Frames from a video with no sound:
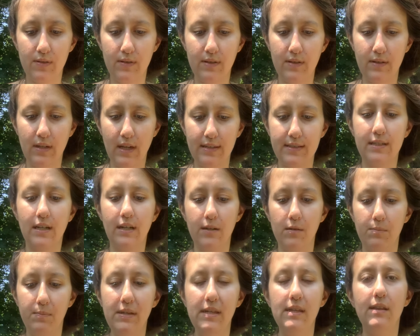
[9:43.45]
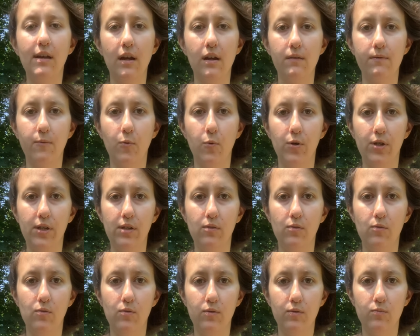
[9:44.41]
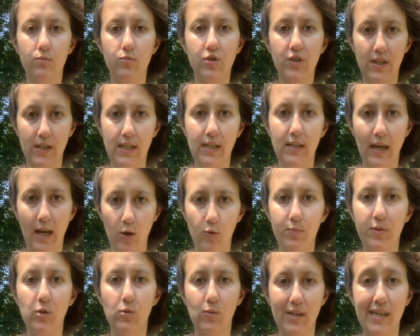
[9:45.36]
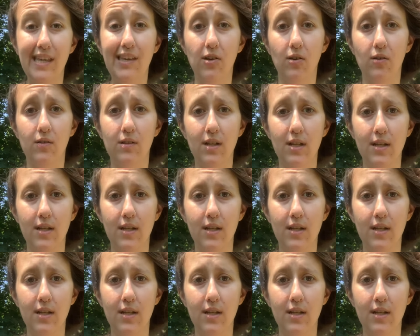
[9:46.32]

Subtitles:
that's going to be there for you to help you heal.